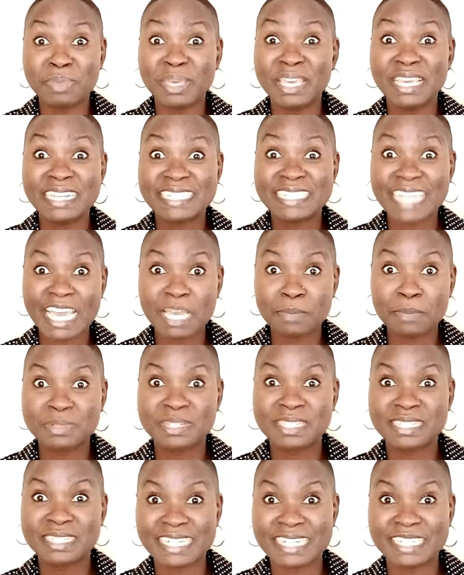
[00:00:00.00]
being typed
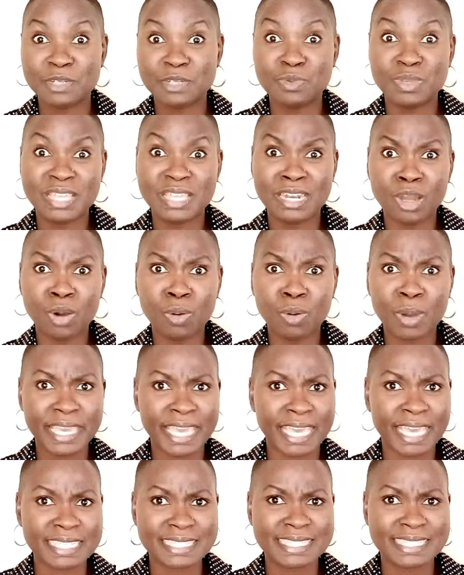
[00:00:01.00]
starting with a
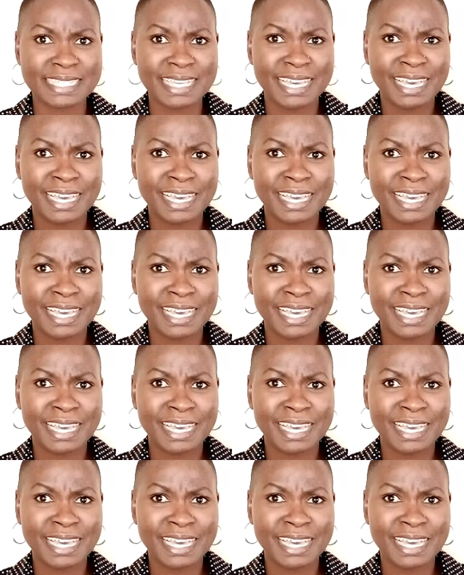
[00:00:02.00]
lowercase.